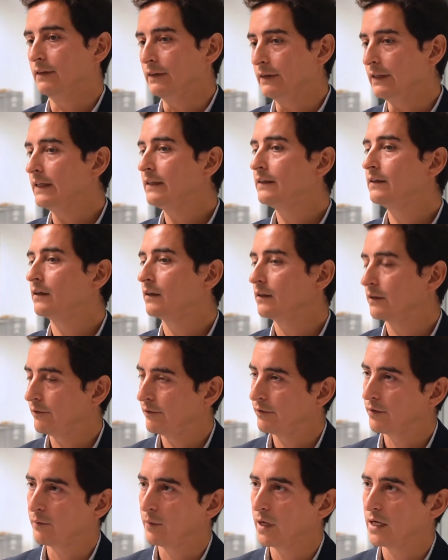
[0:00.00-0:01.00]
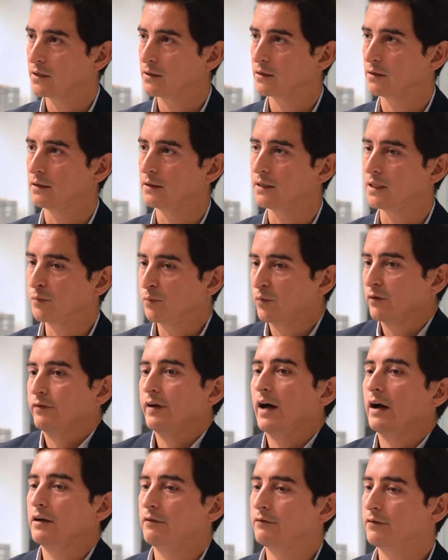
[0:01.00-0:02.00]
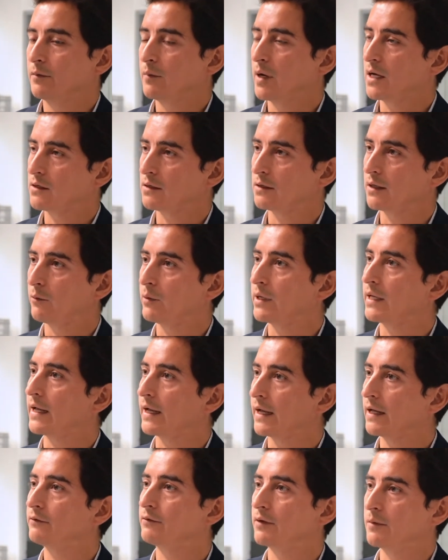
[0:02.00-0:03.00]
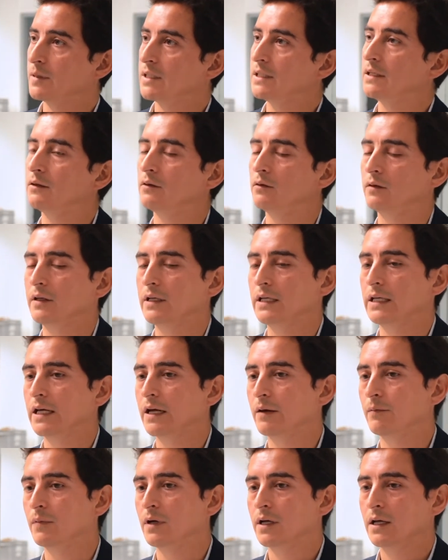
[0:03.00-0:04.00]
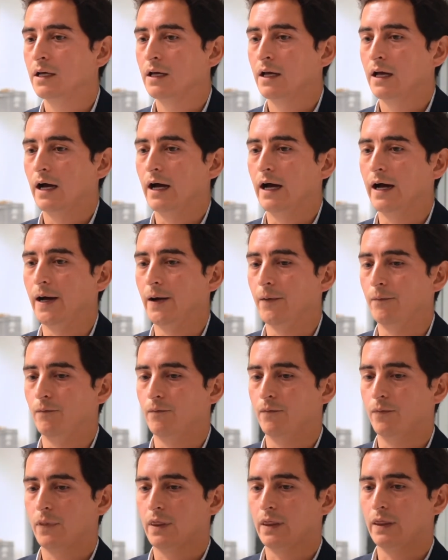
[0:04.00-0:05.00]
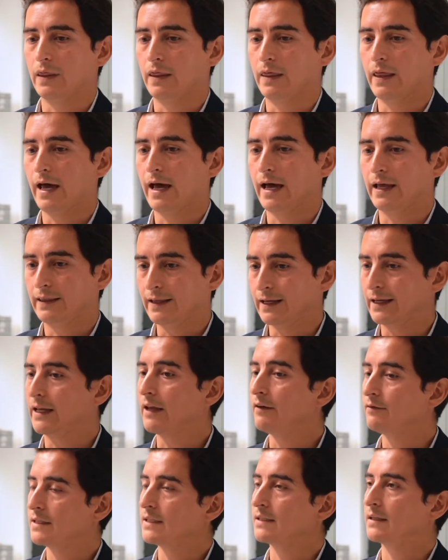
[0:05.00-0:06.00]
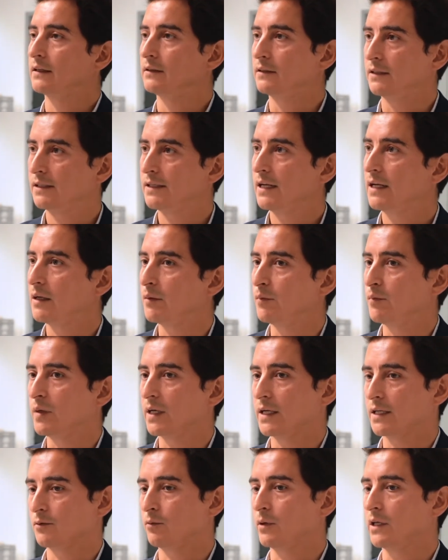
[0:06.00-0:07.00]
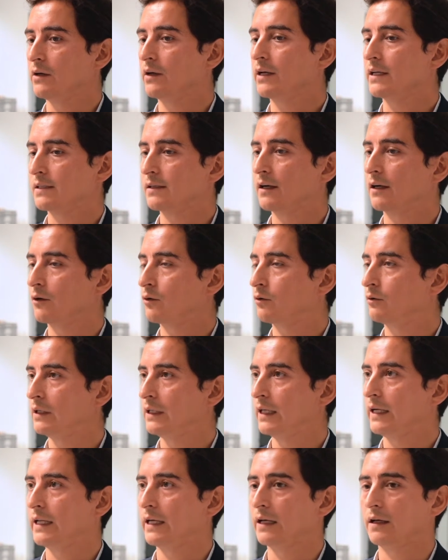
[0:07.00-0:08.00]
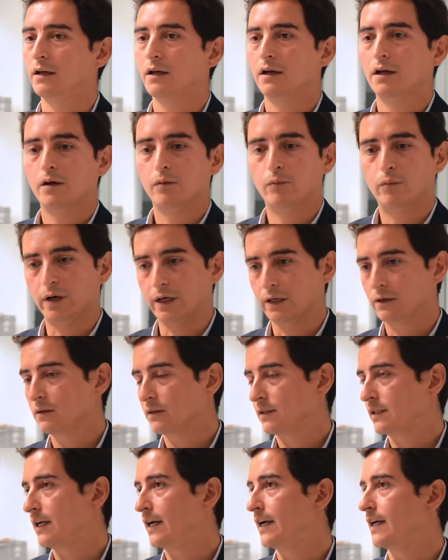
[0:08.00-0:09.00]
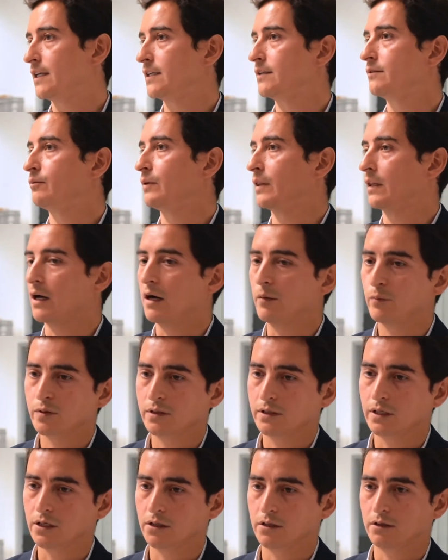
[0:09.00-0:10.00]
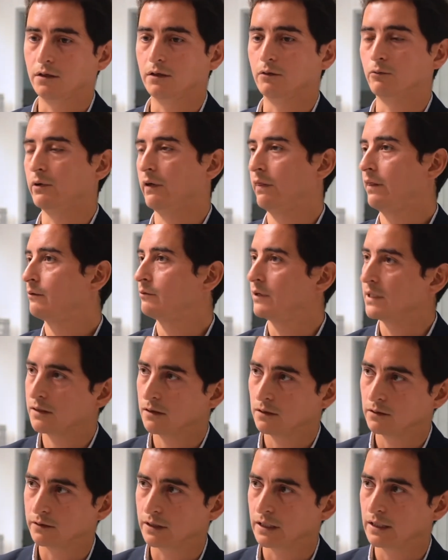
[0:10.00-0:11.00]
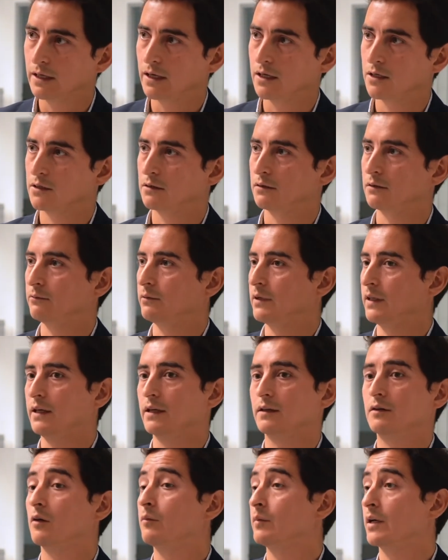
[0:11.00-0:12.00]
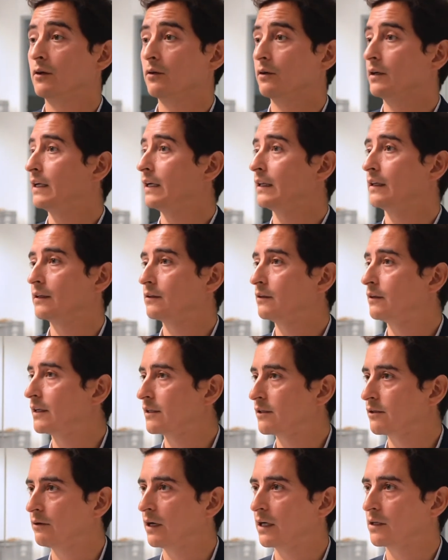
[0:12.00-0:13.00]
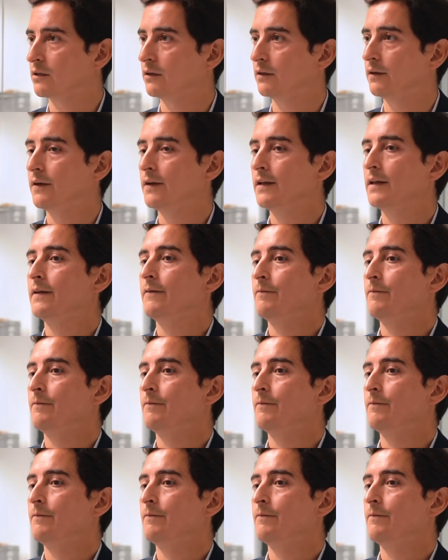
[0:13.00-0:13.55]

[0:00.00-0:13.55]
detailed information, this profound information that we can get from in situ TEM that gives this understanding, because when you can start correlating particle size with composition, with crystal orientation, with the atomic or the electronic structure,